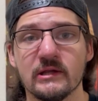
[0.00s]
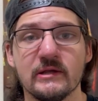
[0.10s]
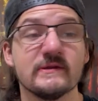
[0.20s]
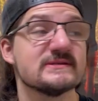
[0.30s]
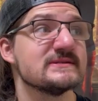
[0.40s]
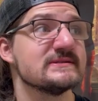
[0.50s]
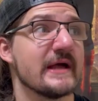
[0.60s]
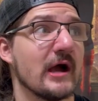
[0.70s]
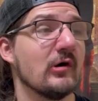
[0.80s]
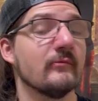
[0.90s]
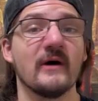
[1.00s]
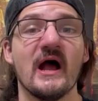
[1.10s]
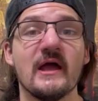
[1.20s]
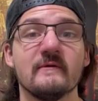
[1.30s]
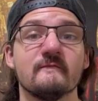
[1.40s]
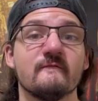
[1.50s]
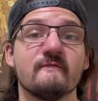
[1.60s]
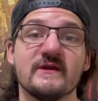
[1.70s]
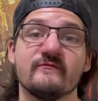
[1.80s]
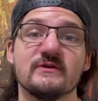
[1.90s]
This is now my
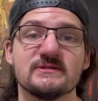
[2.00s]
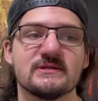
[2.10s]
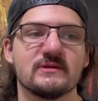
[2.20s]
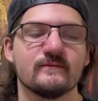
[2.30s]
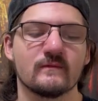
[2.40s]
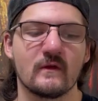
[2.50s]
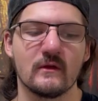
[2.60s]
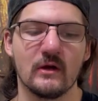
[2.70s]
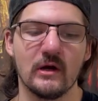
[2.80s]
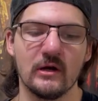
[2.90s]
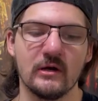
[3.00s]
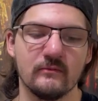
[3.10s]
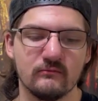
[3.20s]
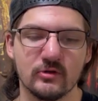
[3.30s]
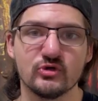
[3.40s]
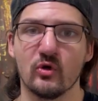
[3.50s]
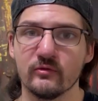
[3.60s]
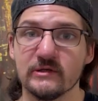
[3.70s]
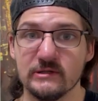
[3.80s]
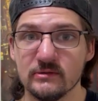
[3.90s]
favorite uh,
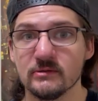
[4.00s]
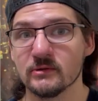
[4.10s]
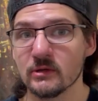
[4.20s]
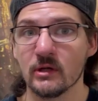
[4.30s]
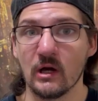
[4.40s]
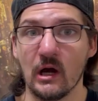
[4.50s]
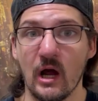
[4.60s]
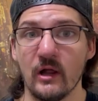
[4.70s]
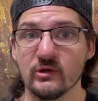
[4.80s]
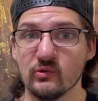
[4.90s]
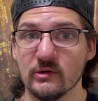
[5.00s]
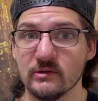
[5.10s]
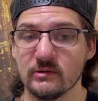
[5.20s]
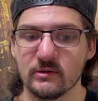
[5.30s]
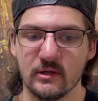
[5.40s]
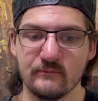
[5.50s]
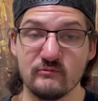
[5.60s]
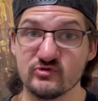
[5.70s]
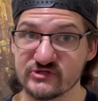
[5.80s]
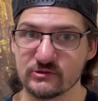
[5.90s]
golden uh, Hollywood uh,
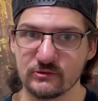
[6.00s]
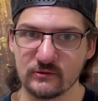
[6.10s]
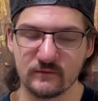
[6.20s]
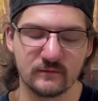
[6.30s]
musical.